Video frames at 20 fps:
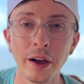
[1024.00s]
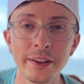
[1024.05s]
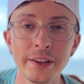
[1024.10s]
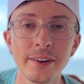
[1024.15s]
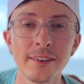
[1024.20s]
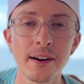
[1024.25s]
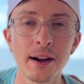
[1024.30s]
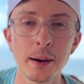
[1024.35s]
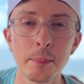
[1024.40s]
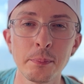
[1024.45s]

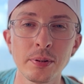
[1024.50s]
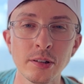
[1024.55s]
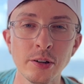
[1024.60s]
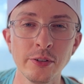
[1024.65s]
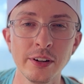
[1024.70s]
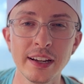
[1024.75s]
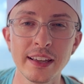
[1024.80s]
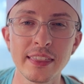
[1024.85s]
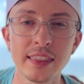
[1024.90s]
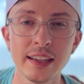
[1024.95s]
you're
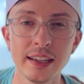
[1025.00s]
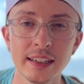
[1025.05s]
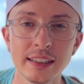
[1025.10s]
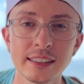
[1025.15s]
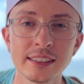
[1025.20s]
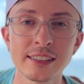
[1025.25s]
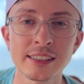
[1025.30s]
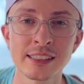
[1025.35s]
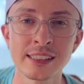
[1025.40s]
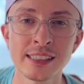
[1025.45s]
uploading
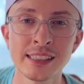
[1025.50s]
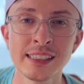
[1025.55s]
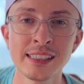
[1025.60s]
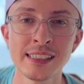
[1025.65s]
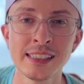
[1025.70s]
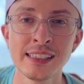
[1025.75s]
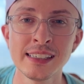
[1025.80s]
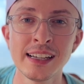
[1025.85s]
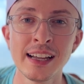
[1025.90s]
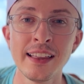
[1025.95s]
things.
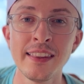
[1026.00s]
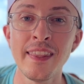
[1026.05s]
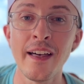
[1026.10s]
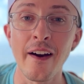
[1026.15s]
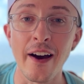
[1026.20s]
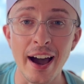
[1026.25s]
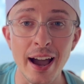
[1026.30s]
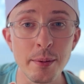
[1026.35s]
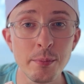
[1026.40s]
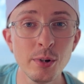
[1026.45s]
Now
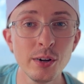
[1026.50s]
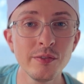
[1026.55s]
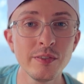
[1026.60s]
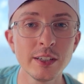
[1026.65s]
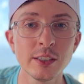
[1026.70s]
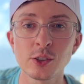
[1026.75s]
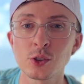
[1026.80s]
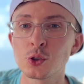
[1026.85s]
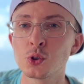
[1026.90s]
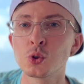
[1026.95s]
iMovie
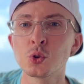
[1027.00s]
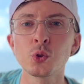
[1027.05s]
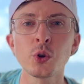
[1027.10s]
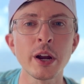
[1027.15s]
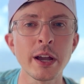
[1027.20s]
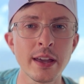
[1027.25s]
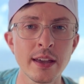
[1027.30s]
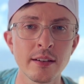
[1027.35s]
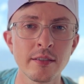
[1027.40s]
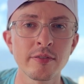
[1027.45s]
is
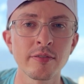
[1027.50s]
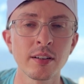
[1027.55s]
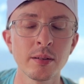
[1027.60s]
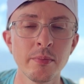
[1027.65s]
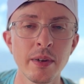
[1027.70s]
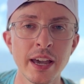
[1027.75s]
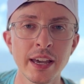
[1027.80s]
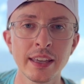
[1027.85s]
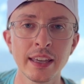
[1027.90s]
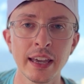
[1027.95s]
great for
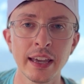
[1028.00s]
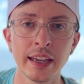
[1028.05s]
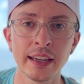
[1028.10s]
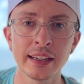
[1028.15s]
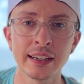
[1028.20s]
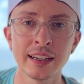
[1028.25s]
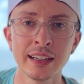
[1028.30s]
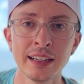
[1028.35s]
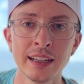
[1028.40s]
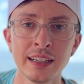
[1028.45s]

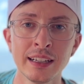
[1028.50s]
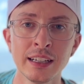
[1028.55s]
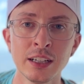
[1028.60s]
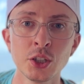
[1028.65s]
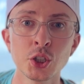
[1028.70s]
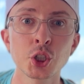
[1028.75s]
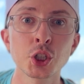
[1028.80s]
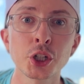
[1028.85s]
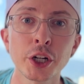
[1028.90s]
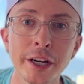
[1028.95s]
making
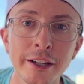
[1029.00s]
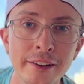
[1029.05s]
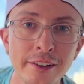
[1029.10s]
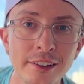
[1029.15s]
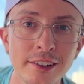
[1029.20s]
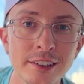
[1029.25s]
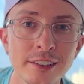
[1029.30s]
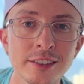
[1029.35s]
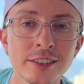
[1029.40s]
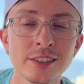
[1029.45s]

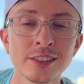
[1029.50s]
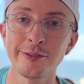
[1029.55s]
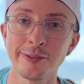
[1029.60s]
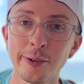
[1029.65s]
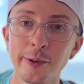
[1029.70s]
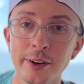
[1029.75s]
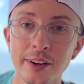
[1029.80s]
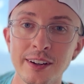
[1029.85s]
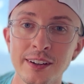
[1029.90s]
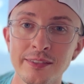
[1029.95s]
trailers
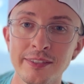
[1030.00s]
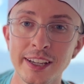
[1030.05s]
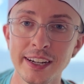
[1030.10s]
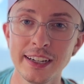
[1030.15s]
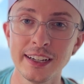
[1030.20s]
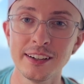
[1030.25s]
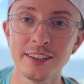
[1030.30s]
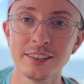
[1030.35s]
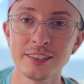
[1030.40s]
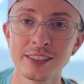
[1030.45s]
for your
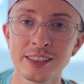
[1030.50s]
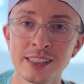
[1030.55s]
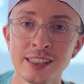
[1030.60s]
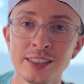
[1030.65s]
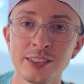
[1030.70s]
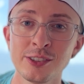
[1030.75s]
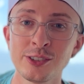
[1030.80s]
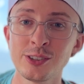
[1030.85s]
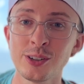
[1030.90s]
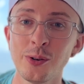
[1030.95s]
videos.
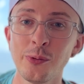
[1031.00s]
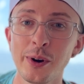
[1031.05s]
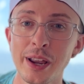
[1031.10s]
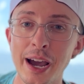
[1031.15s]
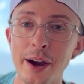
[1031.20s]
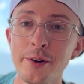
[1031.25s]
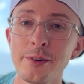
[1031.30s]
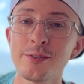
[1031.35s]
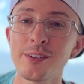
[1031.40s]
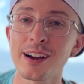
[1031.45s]
So what
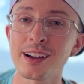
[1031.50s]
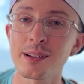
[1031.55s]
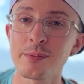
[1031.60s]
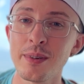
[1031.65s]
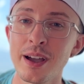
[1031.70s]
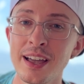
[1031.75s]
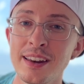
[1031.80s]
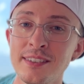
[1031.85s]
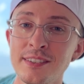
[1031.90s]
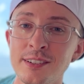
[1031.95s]
I would
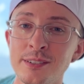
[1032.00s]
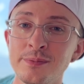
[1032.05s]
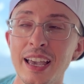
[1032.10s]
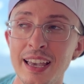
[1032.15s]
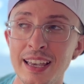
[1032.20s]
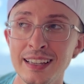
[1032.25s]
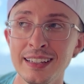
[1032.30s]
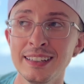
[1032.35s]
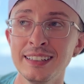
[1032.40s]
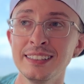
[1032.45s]
recommend
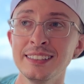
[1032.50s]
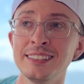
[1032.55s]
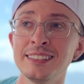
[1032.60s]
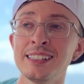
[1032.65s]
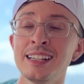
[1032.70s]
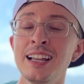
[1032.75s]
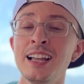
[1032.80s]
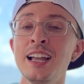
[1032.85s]
is